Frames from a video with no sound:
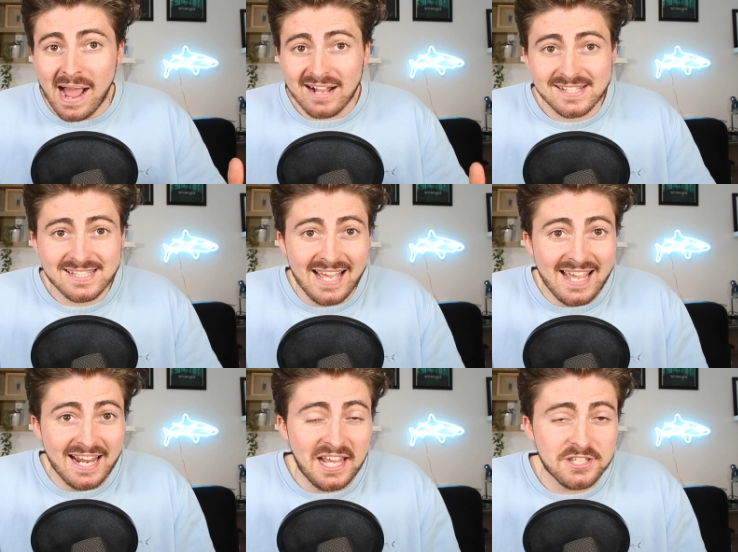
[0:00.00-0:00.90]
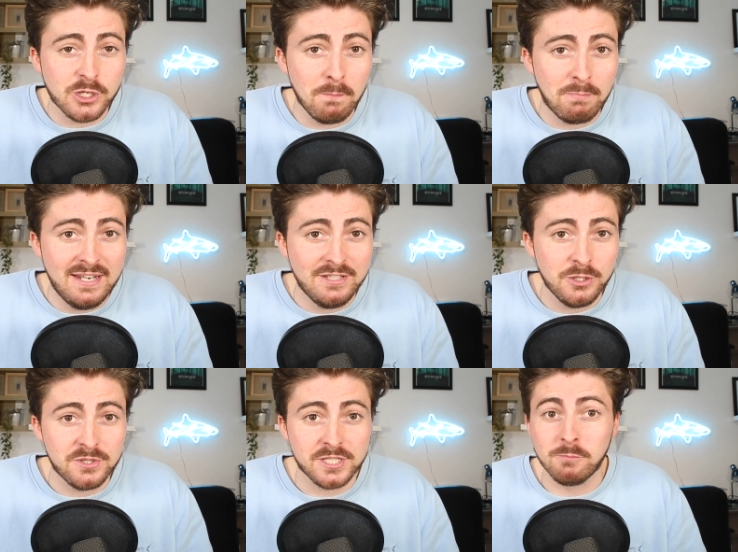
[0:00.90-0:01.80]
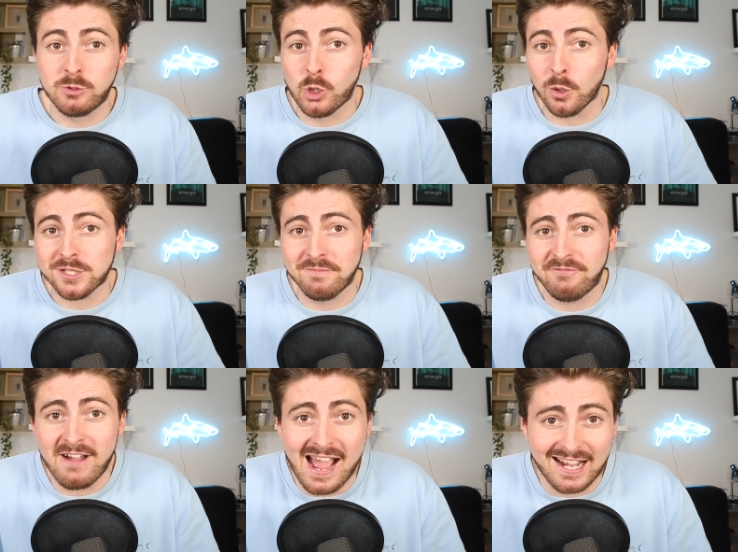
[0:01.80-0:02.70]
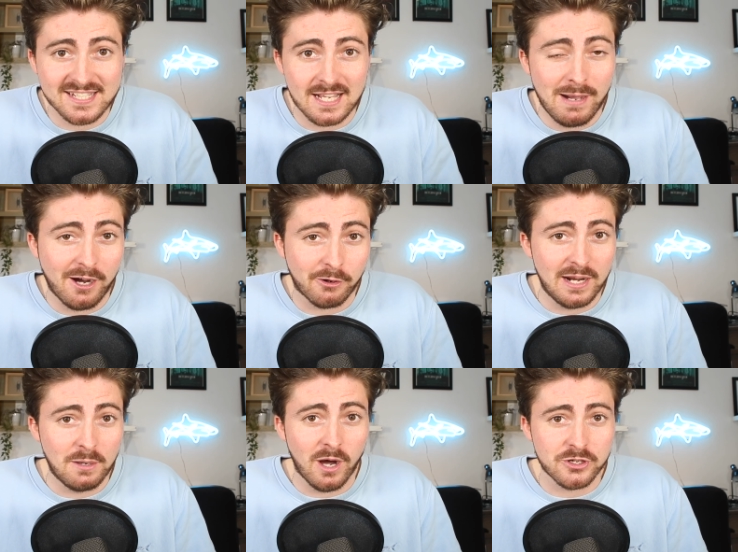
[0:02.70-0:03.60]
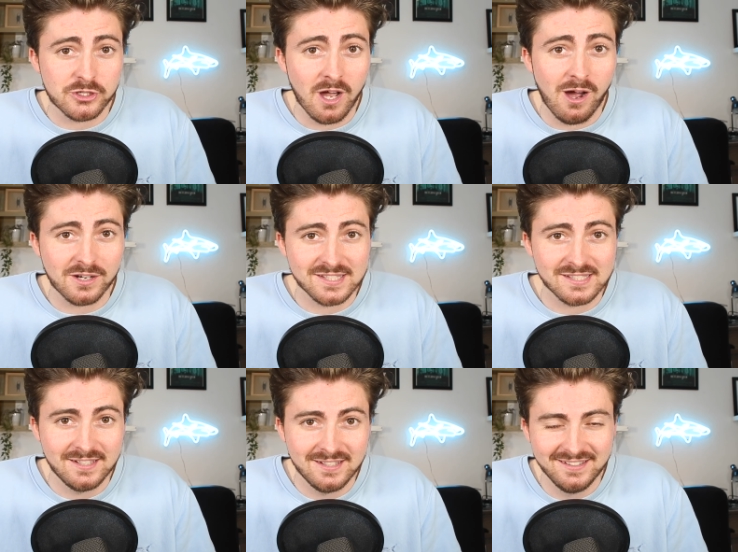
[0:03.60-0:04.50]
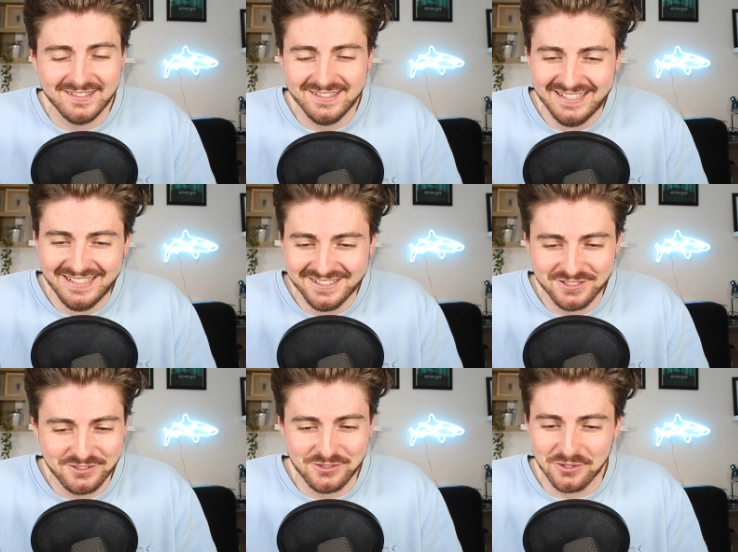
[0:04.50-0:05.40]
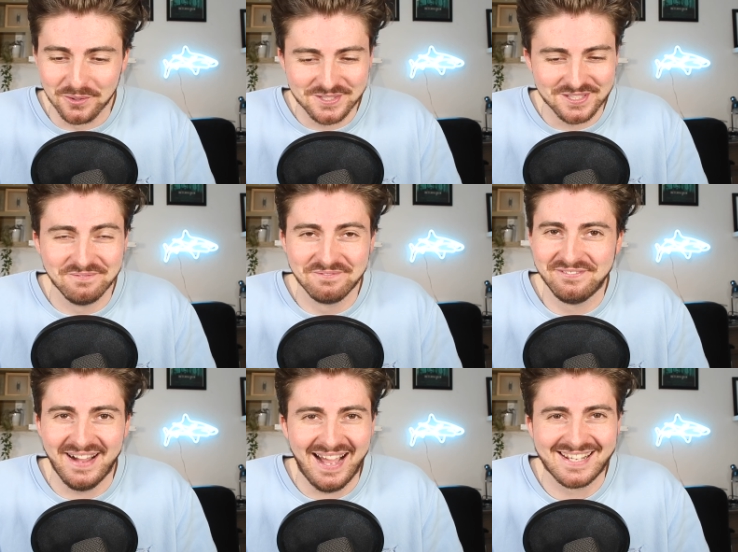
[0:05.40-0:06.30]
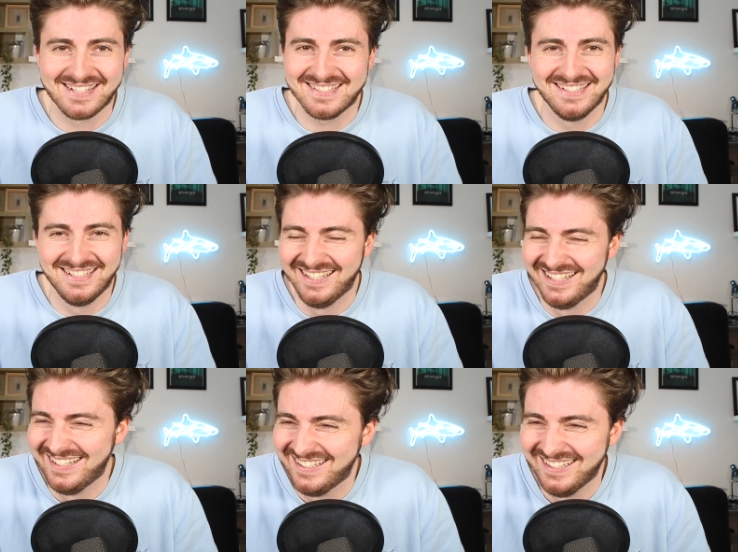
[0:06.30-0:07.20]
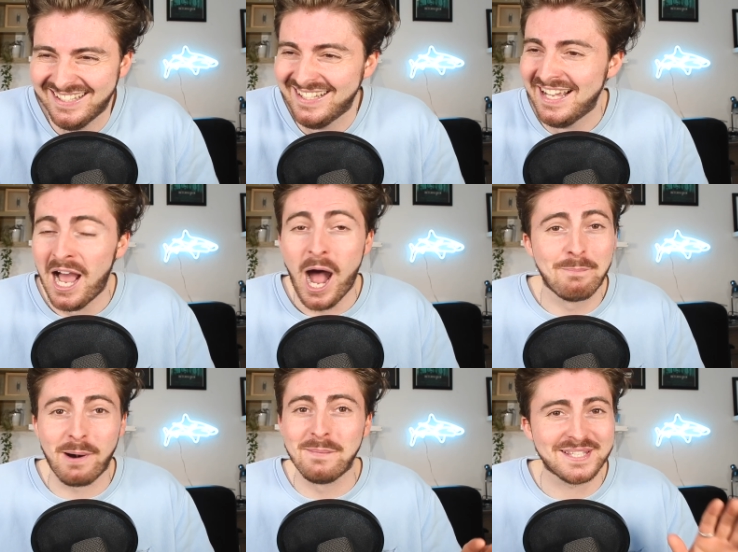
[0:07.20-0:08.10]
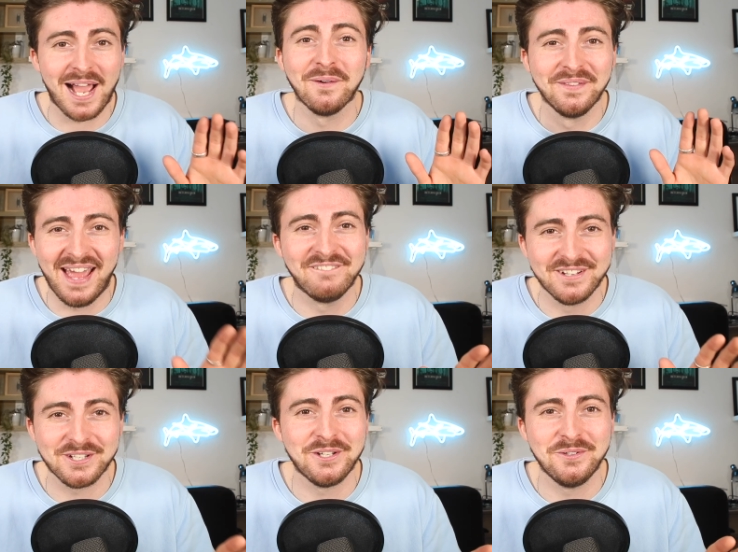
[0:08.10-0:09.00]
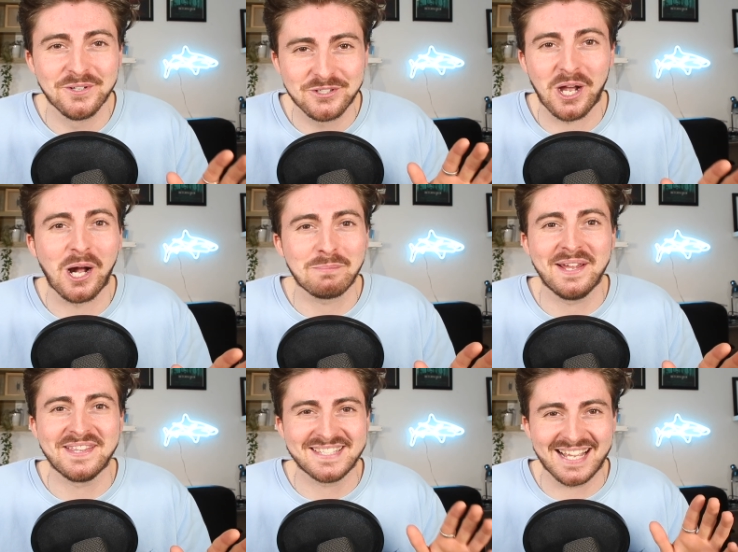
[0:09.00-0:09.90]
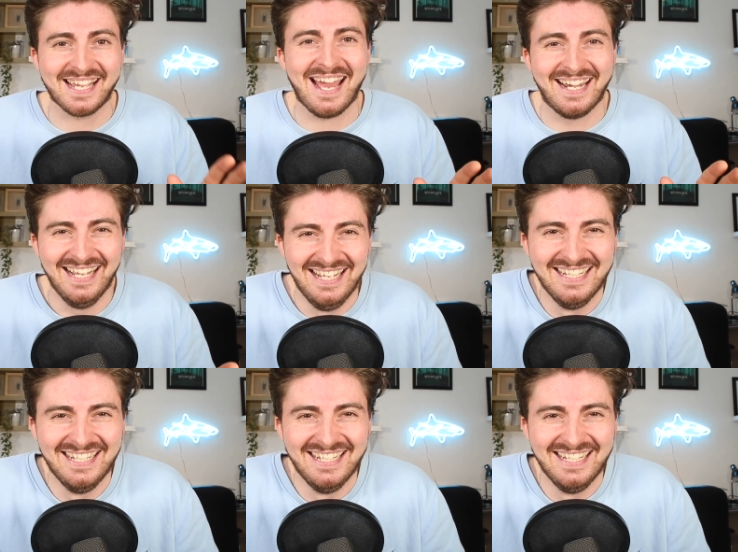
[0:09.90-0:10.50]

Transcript: back to today, let's jump into some jawsome facts about great white sharks. Jawsome facts. I promise I will never do shark puns again.